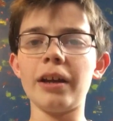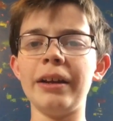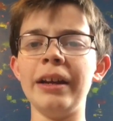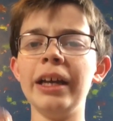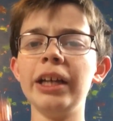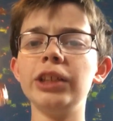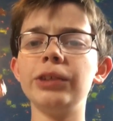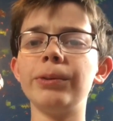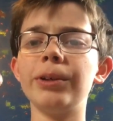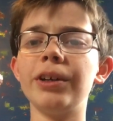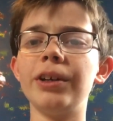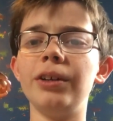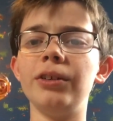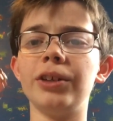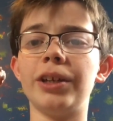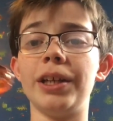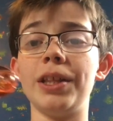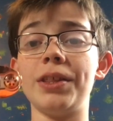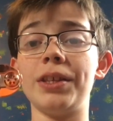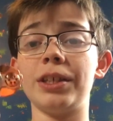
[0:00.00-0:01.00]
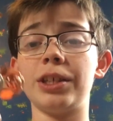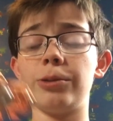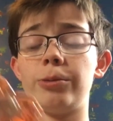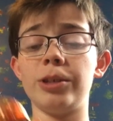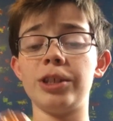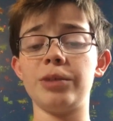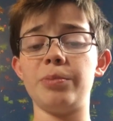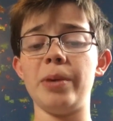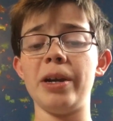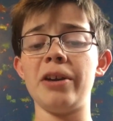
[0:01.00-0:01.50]
Next, we're gonna look at this
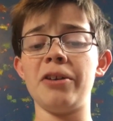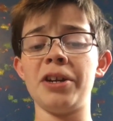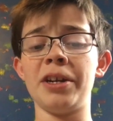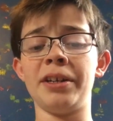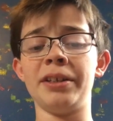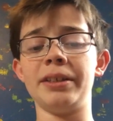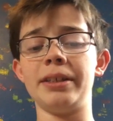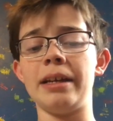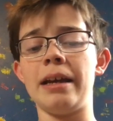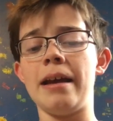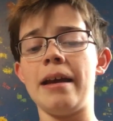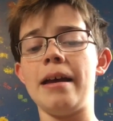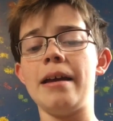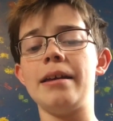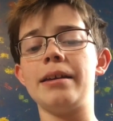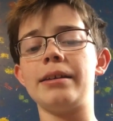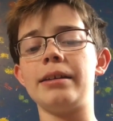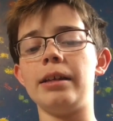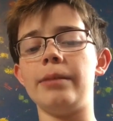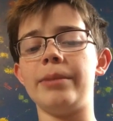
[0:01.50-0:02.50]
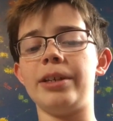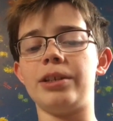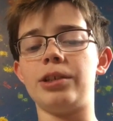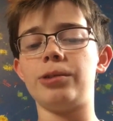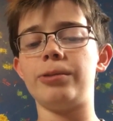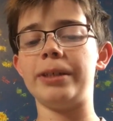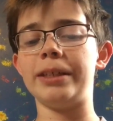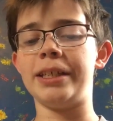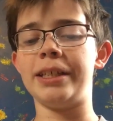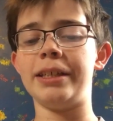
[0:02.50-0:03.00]
one's bearings. So let me
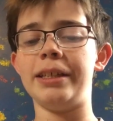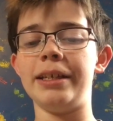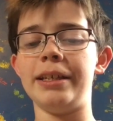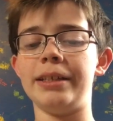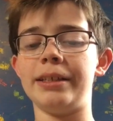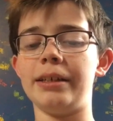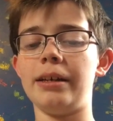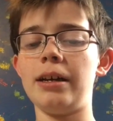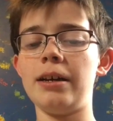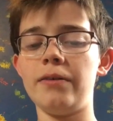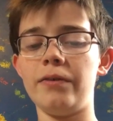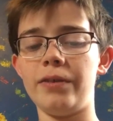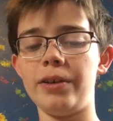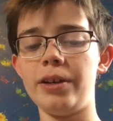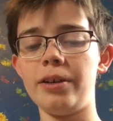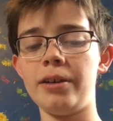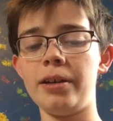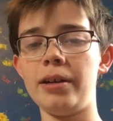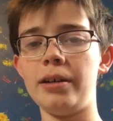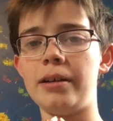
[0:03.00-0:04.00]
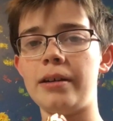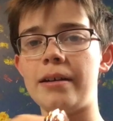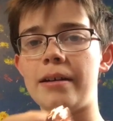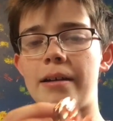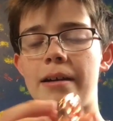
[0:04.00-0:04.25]
twist these off here.